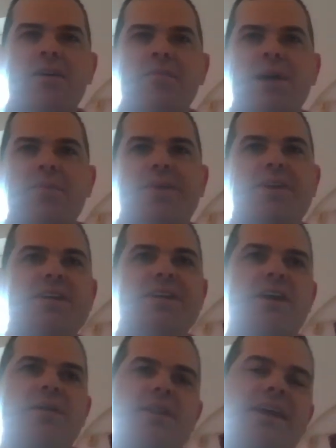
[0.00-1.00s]
people
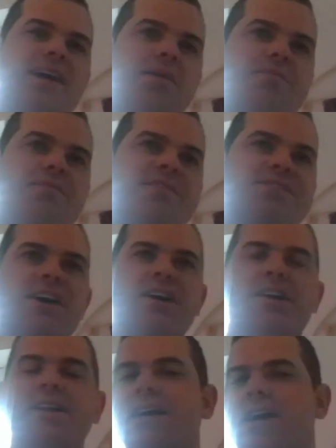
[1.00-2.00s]
are in the comfort
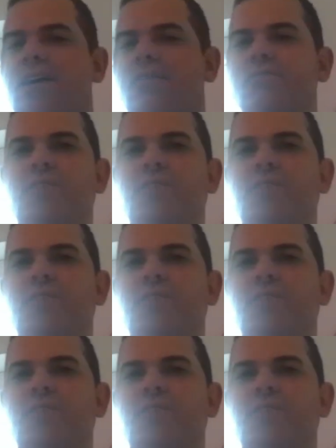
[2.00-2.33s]
zone in the current